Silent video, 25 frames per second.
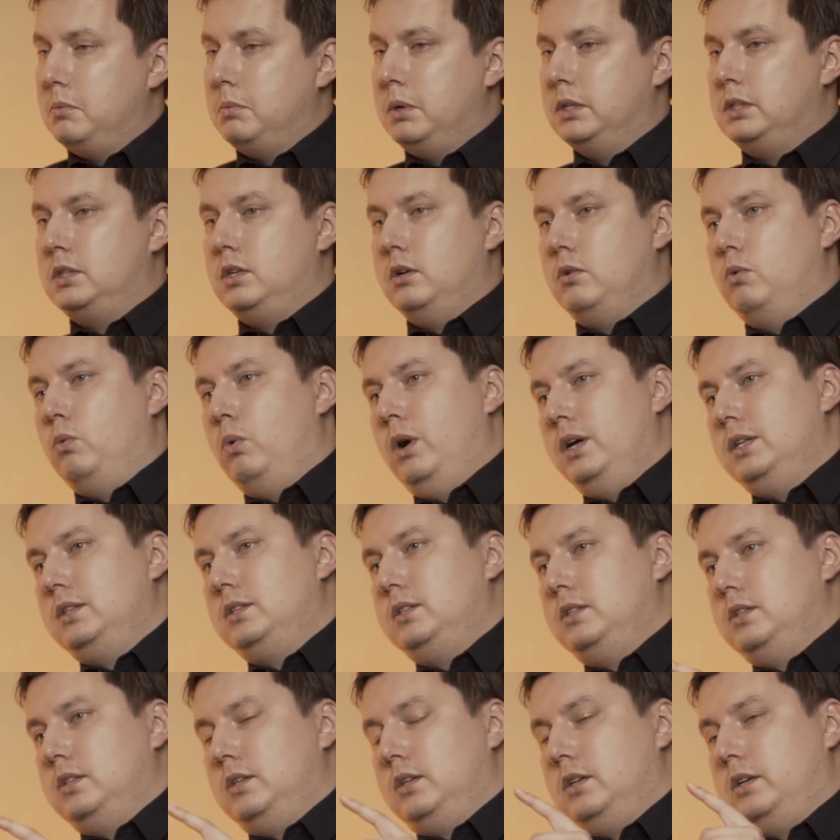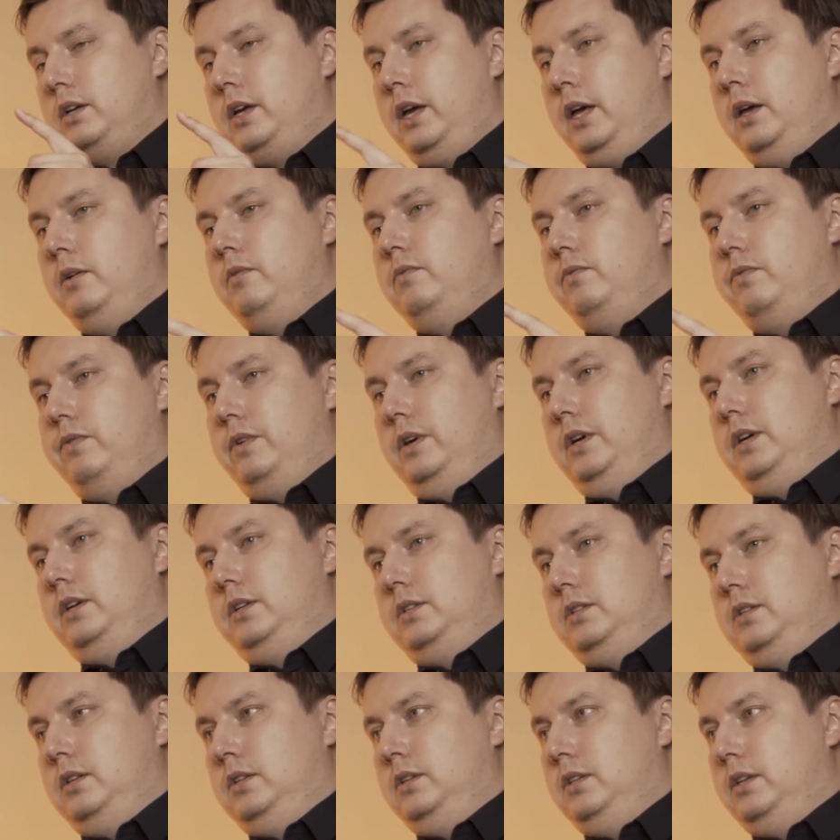But what came
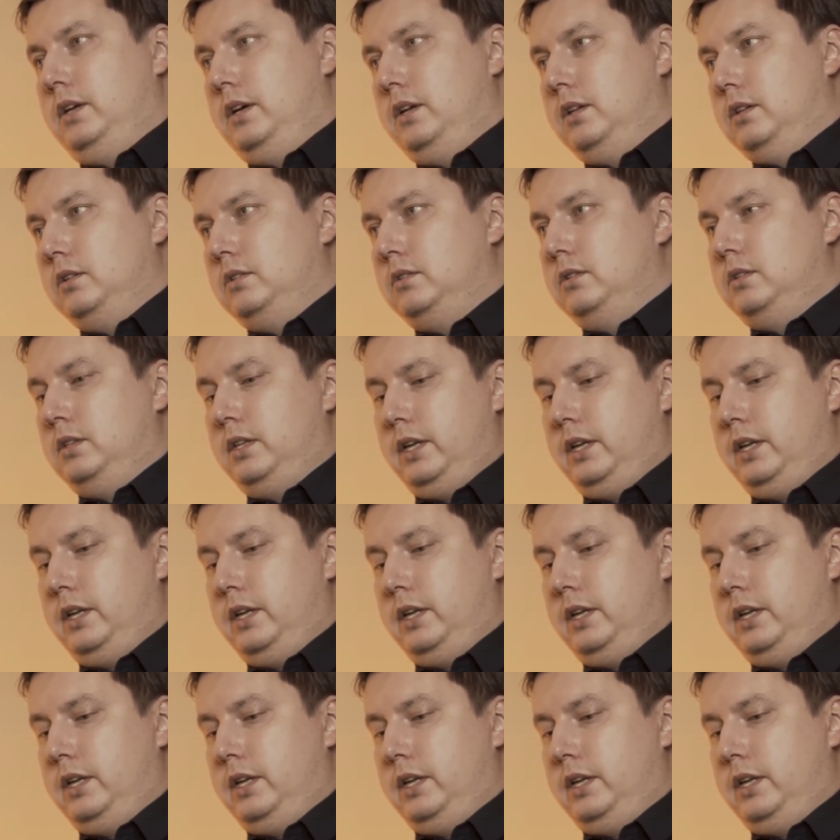first in Dell?